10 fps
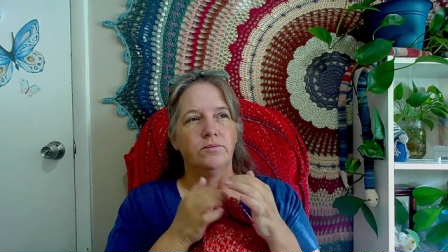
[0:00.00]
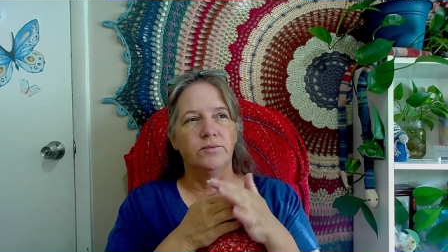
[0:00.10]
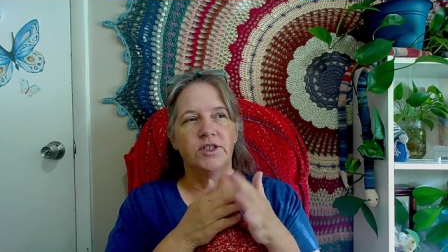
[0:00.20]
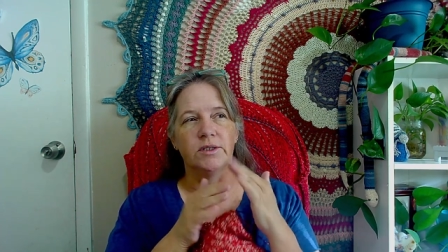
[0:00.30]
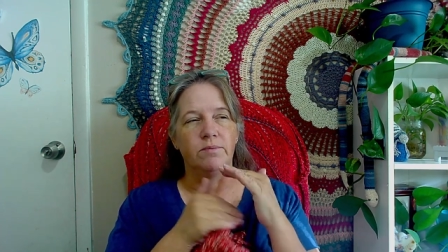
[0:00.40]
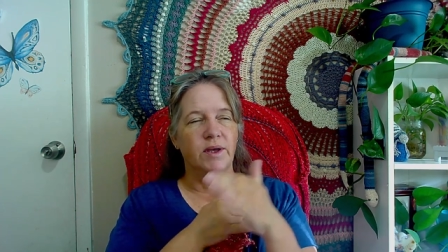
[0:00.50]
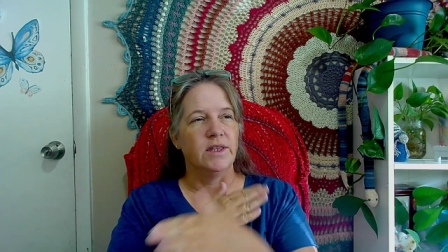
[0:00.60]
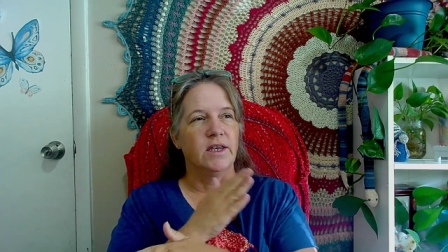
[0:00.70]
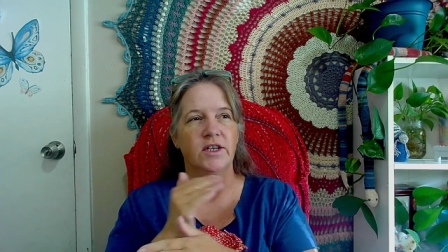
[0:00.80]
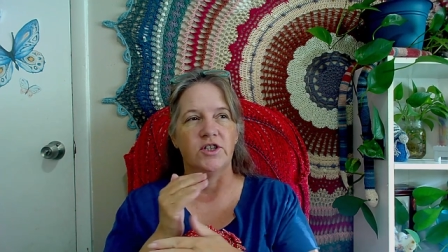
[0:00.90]
just by the
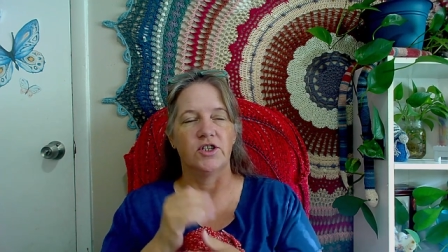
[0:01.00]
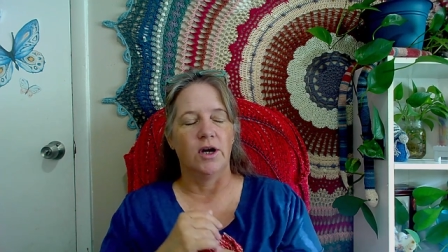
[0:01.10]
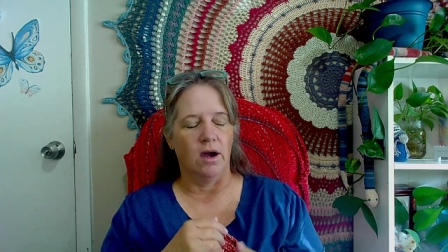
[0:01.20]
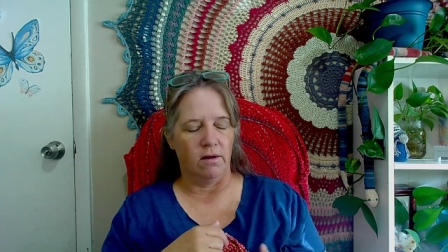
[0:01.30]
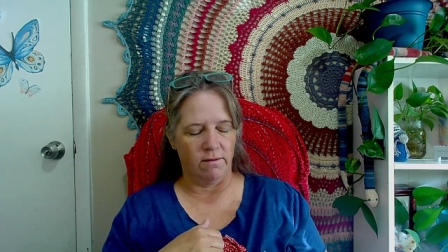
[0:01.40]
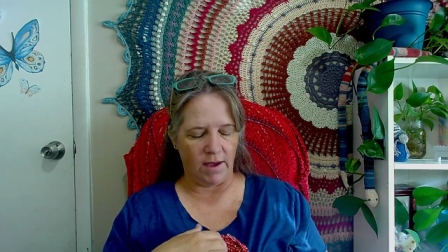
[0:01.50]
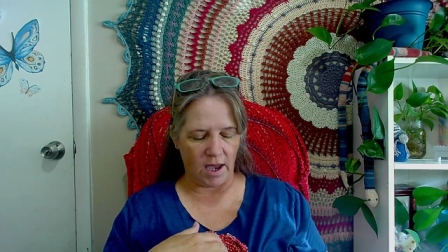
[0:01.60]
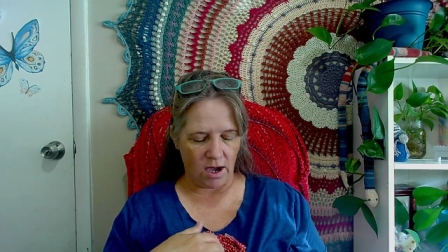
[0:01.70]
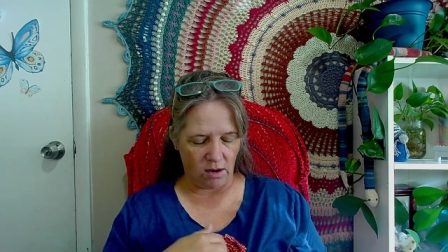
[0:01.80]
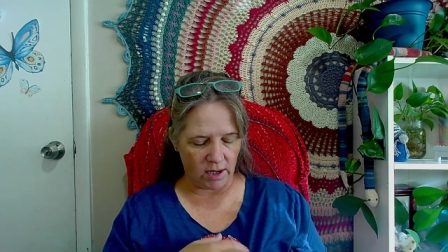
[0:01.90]
nature of
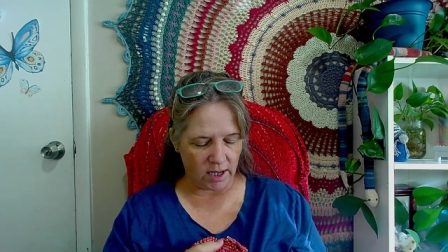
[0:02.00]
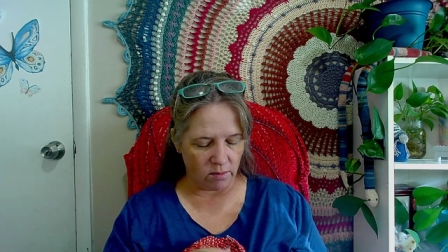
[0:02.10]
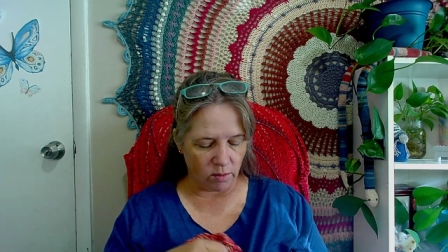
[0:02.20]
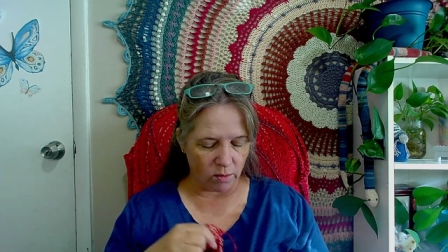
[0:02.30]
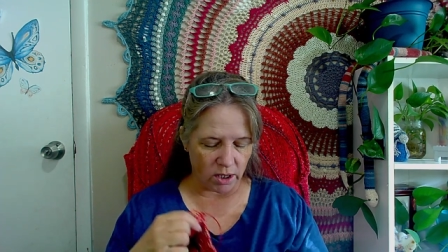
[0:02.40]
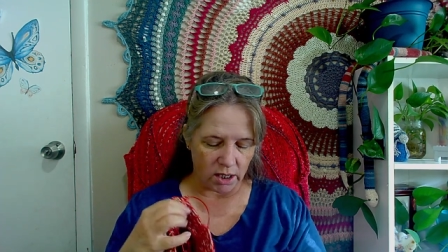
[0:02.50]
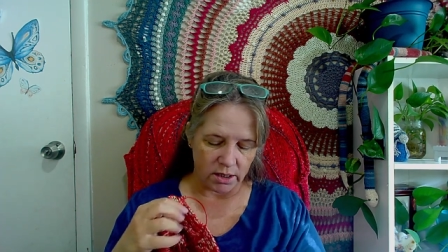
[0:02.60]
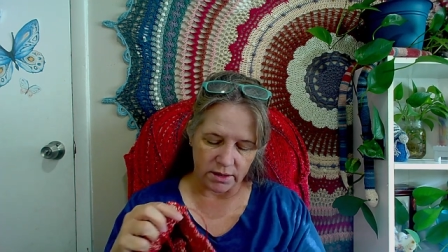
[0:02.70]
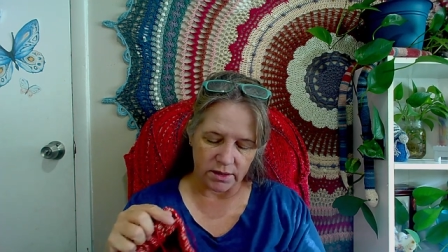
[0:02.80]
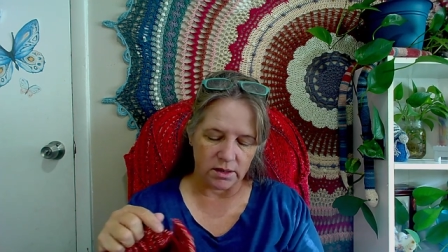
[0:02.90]
how a cable
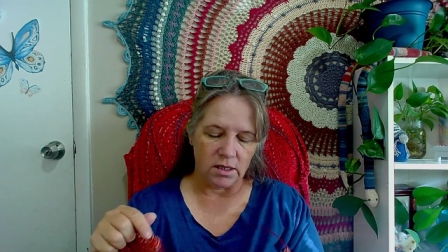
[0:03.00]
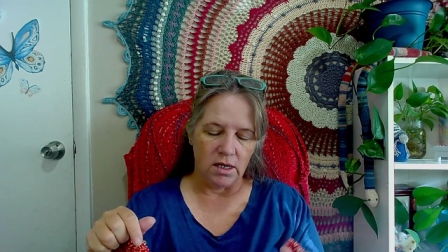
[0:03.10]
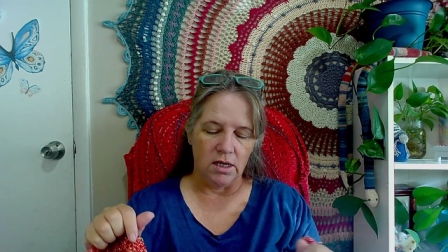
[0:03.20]
works.